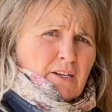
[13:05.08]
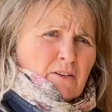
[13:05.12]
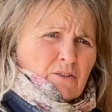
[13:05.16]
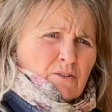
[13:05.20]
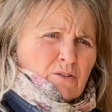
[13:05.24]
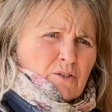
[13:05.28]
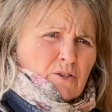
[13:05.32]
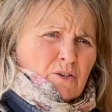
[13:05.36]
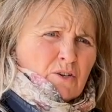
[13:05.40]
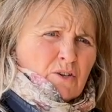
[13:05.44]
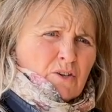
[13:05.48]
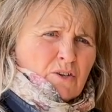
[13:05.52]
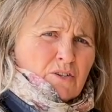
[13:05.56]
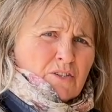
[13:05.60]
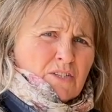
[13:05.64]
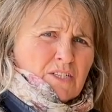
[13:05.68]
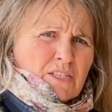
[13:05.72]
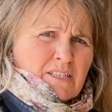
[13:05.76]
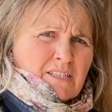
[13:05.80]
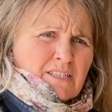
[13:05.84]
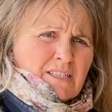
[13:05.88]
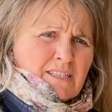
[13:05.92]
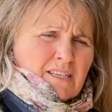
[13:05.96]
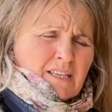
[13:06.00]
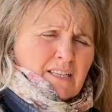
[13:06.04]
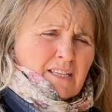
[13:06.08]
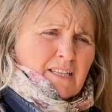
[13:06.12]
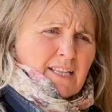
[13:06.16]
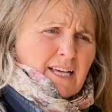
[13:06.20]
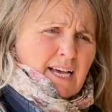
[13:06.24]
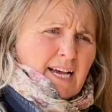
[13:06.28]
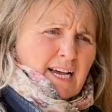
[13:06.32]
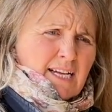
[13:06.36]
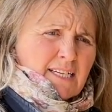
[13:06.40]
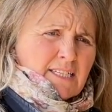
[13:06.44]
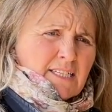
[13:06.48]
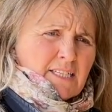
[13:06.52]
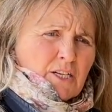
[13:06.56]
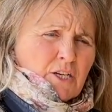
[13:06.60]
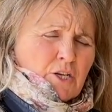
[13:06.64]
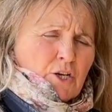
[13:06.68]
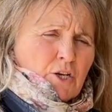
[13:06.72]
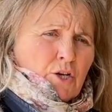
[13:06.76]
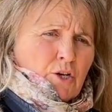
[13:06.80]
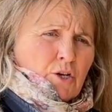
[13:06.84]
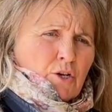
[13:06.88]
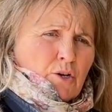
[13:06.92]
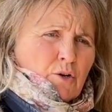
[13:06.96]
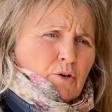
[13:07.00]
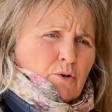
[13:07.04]
on horses that
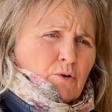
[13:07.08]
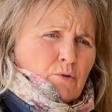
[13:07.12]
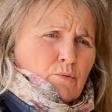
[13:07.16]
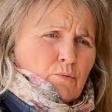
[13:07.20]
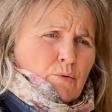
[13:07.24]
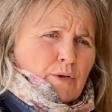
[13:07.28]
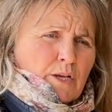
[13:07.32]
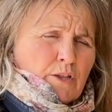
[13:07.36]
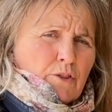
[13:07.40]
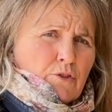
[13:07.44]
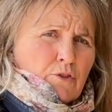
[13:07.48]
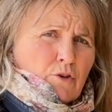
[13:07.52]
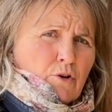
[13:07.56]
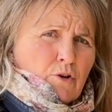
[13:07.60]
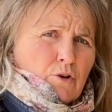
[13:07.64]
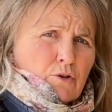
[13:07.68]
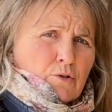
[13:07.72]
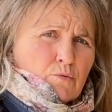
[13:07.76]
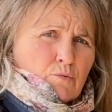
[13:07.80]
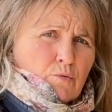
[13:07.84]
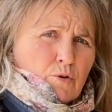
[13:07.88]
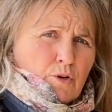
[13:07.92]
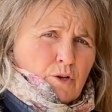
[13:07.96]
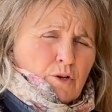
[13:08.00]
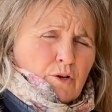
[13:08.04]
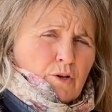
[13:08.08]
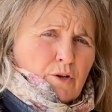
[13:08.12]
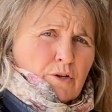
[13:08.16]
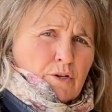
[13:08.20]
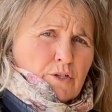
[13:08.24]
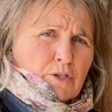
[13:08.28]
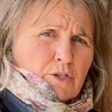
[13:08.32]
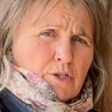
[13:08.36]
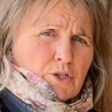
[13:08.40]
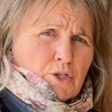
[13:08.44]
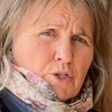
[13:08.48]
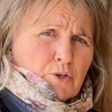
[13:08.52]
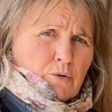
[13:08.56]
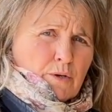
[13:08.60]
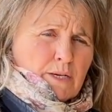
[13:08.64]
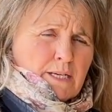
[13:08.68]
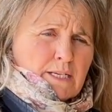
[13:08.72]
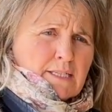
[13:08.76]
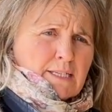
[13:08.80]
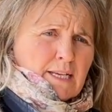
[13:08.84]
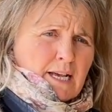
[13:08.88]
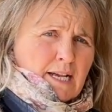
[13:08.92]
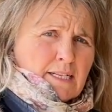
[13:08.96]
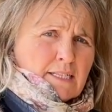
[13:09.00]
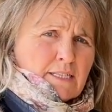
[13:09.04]
we thought were showing
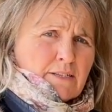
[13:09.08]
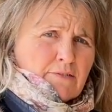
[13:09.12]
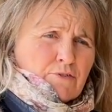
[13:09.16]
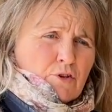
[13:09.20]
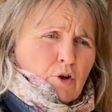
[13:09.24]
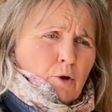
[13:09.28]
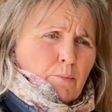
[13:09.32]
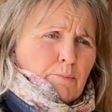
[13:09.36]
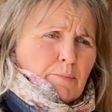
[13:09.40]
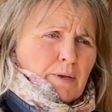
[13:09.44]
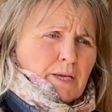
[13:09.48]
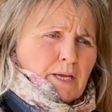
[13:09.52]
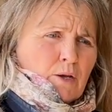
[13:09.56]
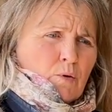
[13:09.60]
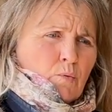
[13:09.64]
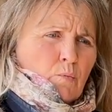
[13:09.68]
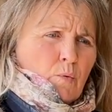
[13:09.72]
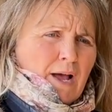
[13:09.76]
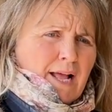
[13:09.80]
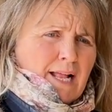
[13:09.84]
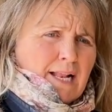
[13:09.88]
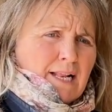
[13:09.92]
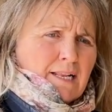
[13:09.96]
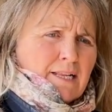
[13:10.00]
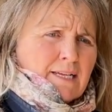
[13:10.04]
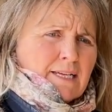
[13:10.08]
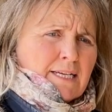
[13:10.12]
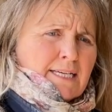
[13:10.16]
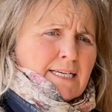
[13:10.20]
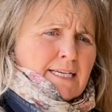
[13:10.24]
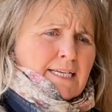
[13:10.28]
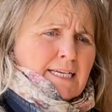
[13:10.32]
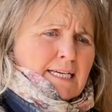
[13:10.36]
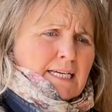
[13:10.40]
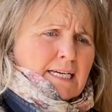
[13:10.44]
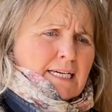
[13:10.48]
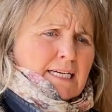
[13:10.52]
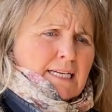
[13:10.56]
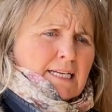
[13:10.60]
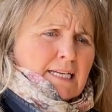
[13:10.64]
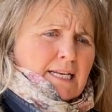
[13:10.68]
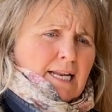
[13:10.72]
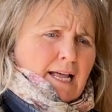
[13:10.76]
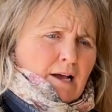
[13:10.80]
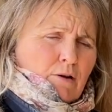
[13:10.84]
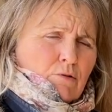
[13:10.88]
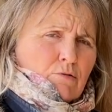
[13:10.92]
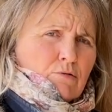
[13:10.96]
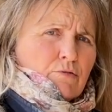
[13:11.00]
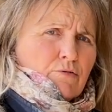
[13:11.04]
signs of not being well
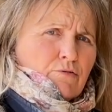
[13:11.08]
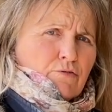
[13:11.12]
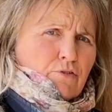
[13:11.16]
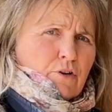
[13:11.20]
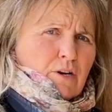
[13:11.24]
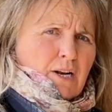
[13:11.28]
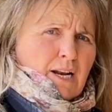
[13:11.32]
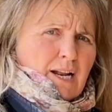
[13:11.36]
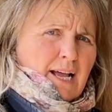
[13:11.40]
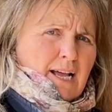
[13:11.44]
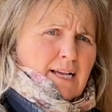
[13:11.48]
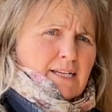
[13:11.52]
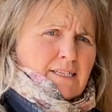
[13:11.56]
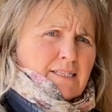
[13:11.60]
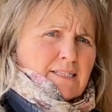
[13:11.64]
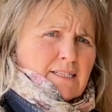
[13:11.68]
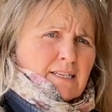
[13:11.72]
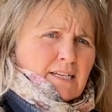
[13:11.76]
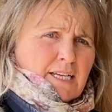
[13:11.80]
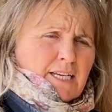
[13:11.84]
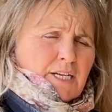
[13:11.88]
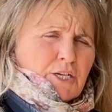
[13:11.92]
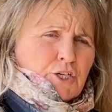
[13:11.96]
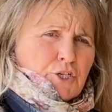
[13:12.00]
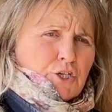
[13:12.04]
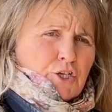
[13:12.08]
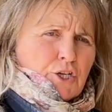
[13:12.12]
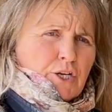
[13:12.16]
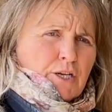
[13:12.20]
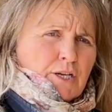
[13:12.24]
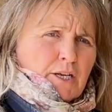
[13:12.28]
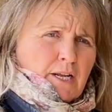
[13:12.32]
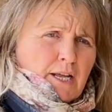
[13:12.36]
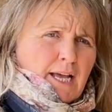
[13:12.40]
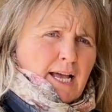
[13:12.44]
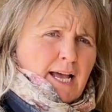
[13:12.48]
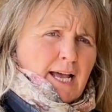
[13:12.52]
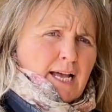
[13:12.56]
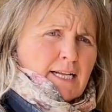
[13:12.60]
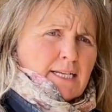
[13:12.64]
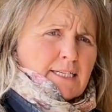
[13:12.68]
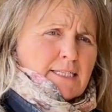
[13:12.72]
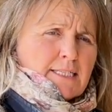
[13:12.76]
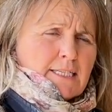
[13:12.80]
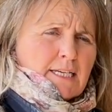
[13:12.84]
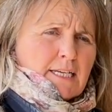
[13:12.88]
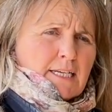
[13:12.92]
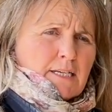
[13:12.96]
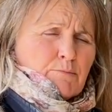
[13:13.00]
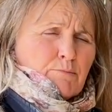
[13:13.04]
allowed for isolation, and
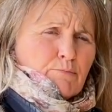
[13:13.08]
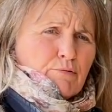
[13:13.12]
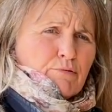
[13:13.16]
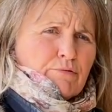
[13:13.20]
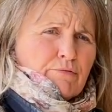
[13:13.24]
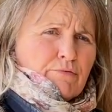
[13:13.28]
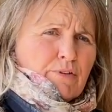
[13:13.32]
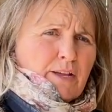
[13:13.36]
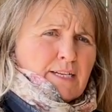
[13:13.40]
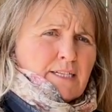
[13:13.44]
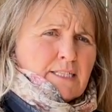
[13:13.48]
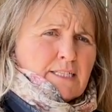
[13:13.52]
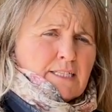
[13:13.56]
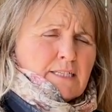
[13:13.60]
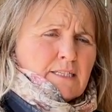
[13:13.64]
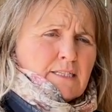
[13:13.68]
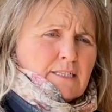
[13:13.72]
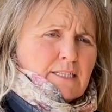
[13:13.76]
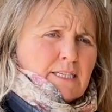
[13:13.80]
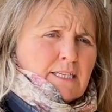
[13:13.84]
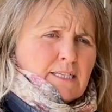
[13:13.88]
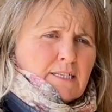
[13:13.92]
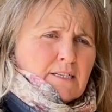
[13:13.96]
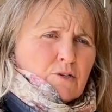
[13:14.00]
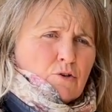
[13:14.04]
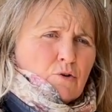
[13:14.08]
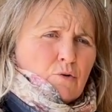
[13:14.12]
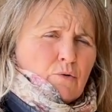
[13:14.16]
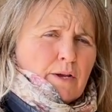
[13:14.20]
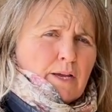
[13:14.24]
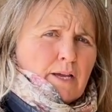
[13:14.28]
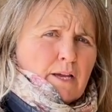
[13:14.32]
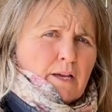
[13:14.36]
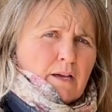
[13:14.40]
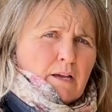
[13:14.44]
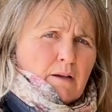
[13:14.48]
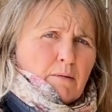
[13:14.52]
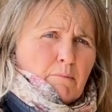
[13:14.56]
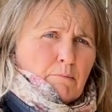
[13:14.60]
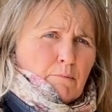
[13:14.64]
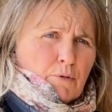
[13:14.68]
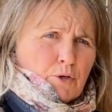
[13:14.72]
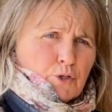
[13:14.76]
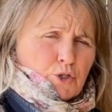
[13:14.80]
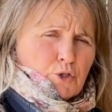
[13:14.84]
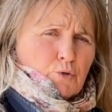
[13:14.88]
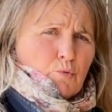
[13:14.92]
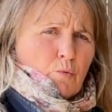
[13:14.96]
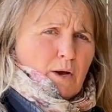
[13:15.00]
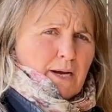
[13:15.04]
it prevented it going
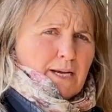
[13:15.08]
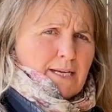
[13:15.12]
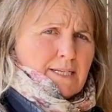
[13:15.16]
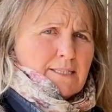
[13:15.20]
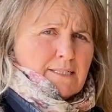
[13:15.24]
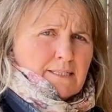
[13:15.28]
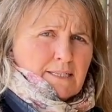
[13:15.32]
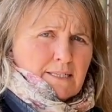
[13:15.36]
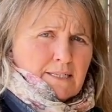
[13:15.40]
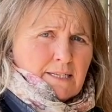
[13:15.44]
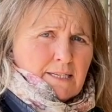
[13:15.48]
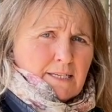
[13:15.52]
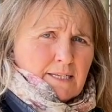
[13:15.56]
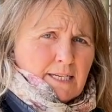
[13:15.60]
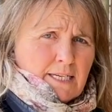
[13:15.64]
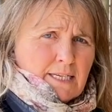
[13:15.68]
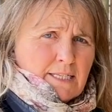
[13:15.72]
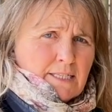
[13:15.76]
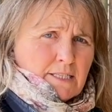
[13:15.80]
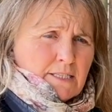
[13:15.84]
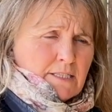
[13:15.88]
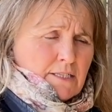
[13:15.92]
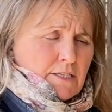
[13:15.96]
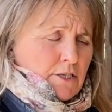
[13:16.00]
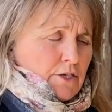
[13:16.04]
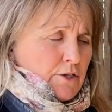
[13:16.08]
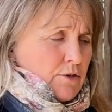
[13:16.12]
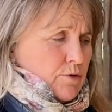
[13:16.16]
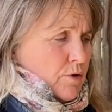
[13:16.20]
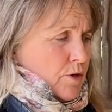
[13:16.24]
much wider than it needed to.